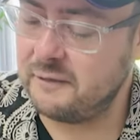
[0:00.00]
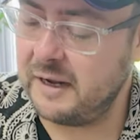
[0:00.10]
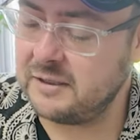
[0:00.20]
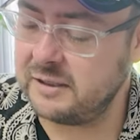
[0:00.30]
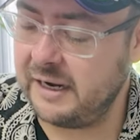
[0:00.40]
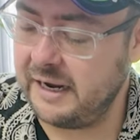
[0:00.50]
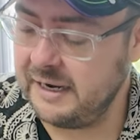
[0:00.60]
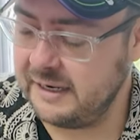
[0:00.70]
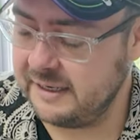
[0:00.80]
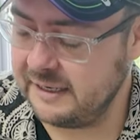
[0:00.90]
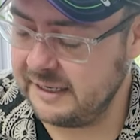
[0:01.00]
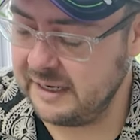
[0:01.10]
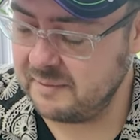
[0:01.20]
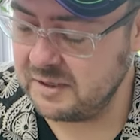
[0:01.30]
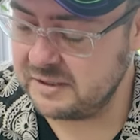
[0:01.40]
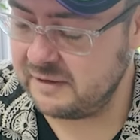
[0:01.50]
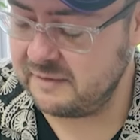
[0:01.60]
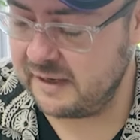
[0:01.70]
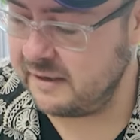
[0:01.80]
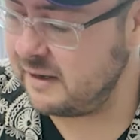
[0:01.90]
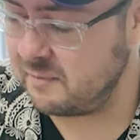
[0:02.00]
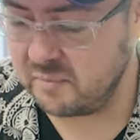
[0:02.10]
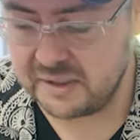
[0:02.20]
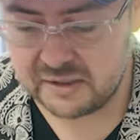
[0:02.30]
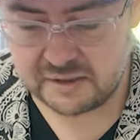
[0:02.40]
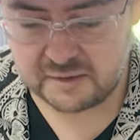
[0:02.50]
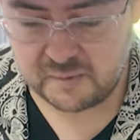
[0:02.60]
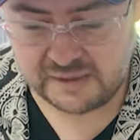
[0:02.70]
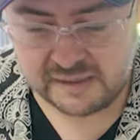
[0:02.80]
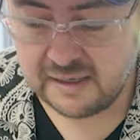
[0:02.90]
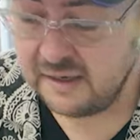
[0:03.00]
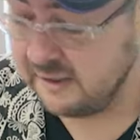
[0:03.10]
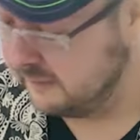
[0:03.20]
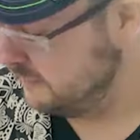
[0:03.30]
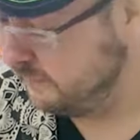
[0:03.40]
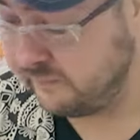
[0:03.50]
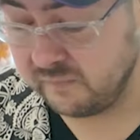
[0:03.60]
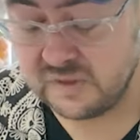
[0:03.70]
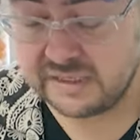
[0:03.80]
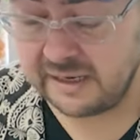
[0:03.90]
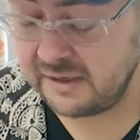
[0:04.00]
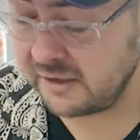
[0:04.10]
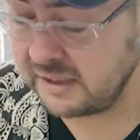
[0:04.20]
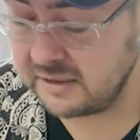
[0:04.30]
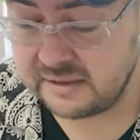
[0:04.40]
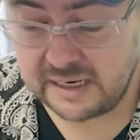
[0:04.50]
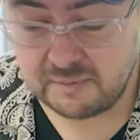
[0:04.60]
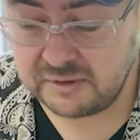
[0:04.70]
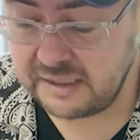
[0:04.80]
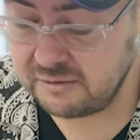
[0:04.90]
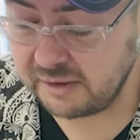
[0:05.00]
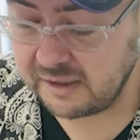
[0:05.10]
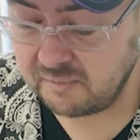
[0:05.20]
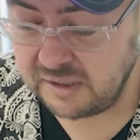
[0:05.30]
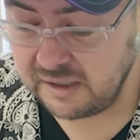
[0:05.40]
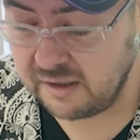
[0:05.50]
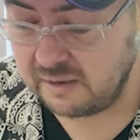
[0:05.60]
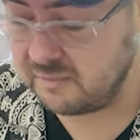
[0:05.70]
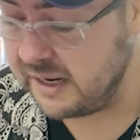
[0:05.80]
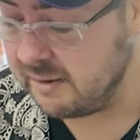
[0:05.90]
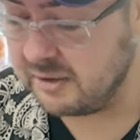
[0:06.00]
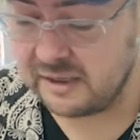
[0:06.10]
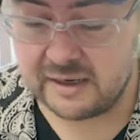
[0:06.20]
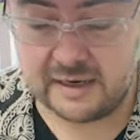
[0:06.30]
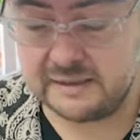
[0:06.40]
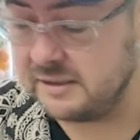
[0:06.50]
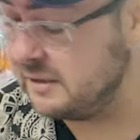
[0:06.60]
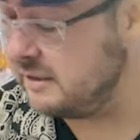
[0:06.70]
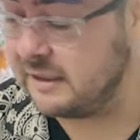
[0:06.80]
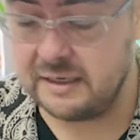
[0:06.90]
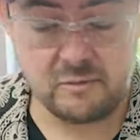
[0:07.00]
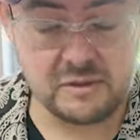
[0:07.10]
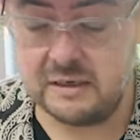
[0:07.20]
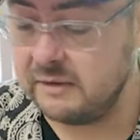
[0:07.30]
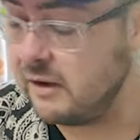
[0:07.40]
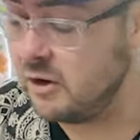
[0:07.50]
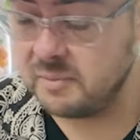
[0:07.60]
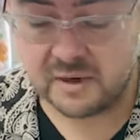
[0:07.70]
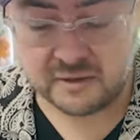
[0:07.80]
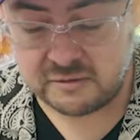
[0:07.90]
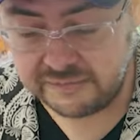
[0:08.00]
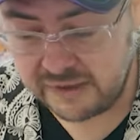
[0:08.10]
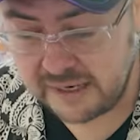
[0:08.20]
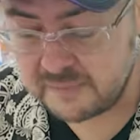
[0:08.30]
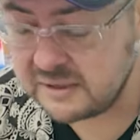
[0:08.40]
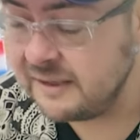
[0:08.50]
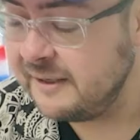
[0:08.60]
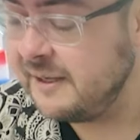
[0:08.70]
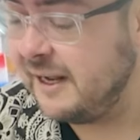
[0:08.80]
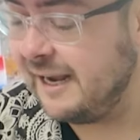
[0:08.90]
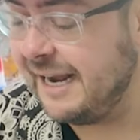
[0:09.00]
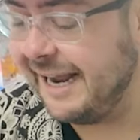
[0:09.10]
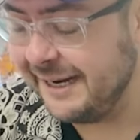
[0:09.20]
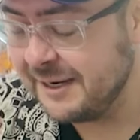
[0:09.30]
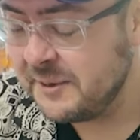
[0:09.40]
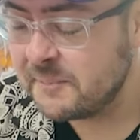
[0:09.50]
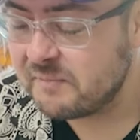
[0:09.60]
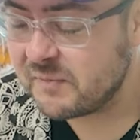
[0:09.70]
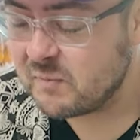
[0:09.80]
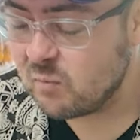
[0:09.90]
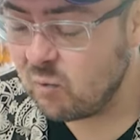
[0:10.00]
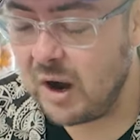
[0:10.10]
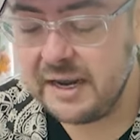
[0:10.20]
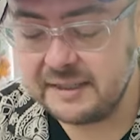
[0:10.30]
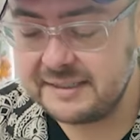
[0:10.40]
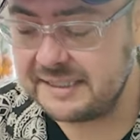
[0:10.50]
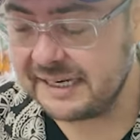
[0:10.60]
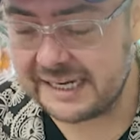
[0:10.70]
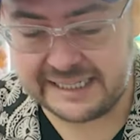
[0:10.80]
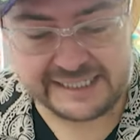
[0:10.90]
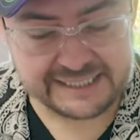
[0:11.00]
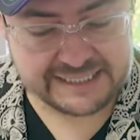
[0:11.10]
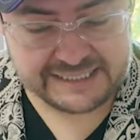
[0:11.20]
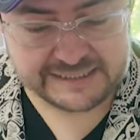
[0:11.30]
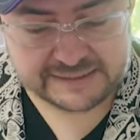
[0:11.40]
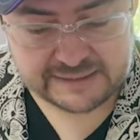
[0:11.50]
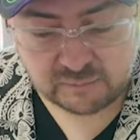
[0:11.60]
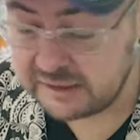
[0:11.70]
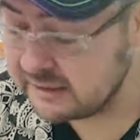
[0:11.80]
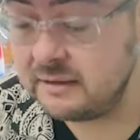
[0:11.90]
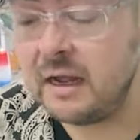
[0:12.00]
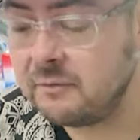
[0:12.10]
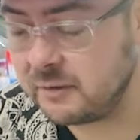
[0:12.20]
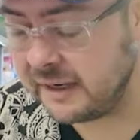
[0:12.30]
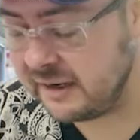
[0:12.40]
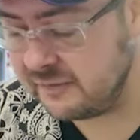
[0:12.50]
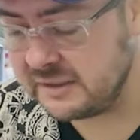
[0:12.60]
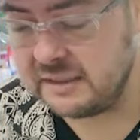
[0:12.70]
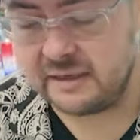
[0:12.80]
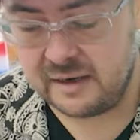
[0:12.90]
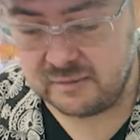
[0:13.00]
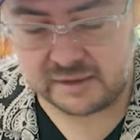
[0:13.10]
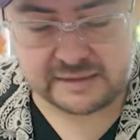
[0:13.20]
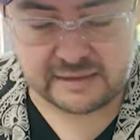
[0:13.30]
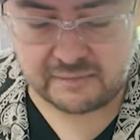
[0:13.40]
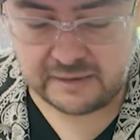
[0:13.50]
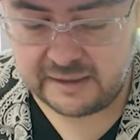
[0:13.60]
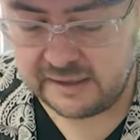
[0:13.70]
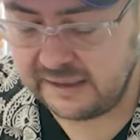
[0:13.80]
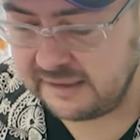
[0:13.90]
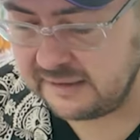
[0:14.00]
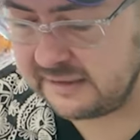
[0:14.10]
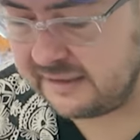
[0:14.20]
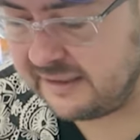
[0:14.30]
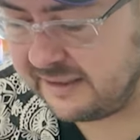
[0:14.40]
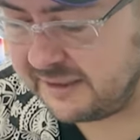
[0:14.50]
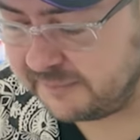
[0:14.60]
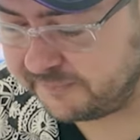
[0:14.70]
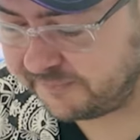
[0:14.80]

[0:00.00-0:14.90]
flash a uh, image of that up because we sat at her kitchen table, day drinking beer and playing with the cards. And she said it was giving home country vibes. Uh, and why this deck, I think, is, well, it's lovely. Obviously, the artwork is lovely and uh,